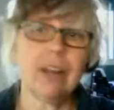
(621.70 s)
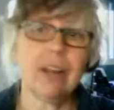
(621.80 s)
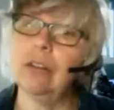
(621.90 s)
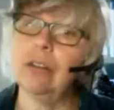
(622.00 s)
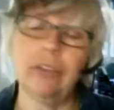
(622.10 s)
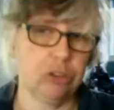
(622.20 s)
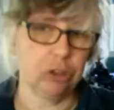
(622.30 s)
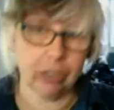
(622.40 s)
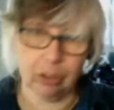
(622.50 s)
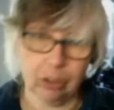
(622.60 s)
the Churk
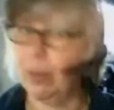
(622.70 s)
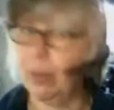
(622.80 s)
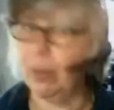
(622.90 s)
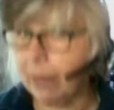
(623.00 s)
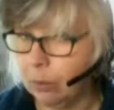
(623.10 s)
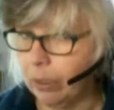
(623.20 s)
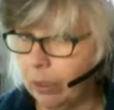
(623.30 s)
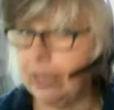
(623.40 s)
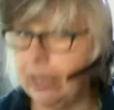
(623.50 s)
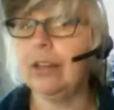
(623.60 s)
and low back pain
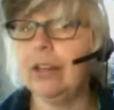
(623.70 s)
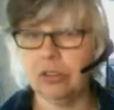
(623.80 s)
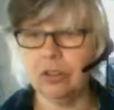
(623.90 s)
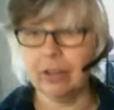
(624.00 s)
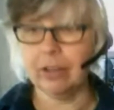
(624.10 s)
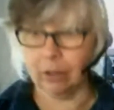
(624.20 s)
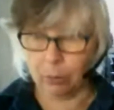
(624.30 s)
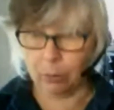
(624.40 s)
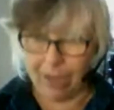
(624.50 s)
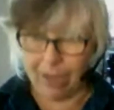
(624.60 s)
one, and, you know, so there are
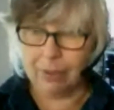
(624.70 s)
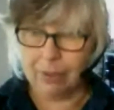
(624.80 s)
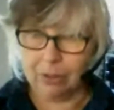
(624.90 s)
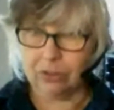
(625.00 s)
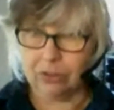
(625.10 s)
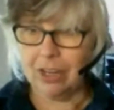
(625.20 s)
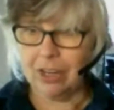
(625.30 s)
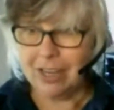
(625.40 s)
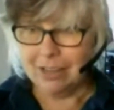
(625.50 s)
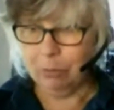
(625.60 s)
parameters
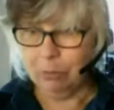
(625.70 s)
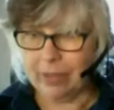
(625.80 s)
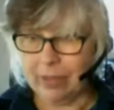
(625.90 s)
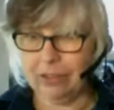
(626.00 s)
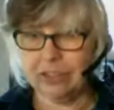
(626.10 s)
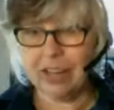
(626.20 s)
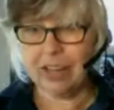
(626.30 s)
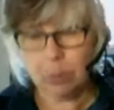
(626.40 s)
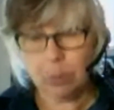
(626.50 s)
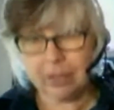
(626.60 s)
that they stay
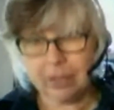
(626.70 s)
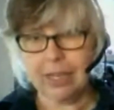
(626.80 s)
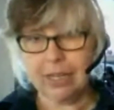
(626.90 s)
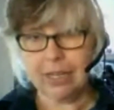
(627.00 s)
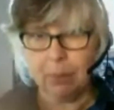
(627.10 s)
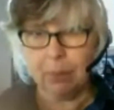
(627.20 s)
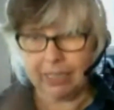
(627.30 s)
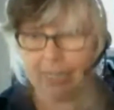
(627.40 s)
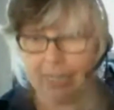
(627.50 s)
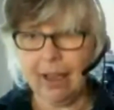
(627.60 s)
within, but they
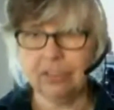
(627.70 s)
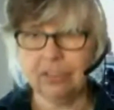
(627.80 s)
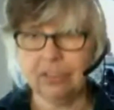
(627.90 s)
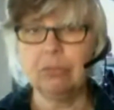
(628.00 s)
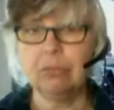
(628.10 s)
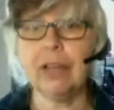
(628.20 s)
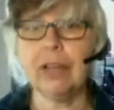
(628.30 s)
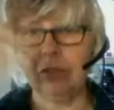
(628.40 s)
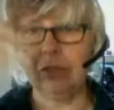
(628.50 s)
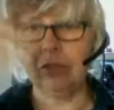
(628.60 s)
have some freedom
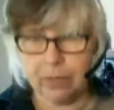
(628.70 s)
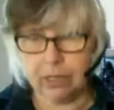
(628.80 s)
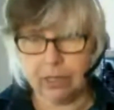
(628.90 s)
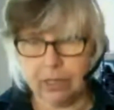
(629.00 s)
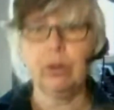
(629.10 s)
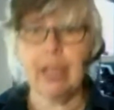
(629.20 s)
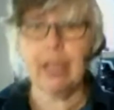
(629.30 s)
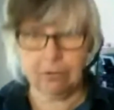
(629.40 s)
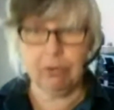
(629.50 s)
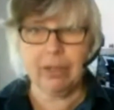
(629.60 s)
to be
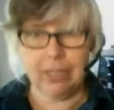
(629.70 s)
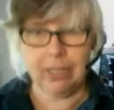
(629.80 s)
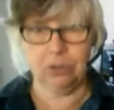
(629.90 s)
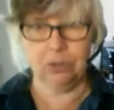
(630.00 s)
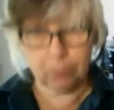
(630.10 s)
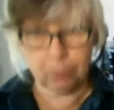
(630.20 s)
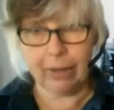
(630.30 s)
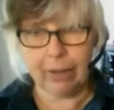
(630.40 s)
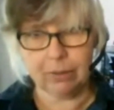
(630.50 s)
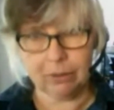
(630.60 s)
creative within those
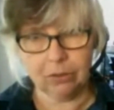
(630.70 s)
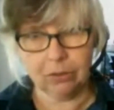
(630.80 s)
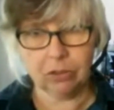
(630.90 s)
parameters.